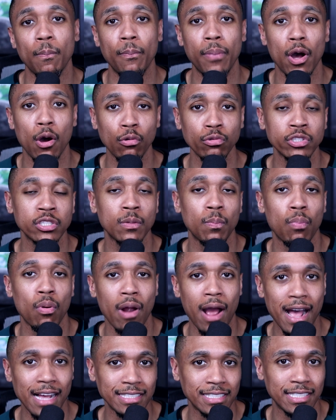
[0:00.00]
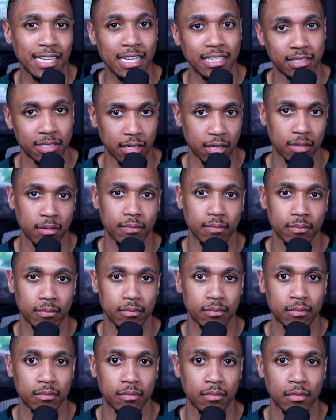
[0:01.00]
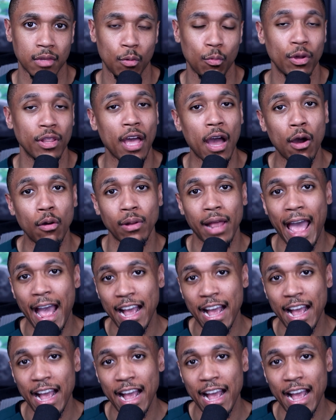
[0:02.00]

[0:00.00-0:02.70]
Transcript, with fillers: the post processing, without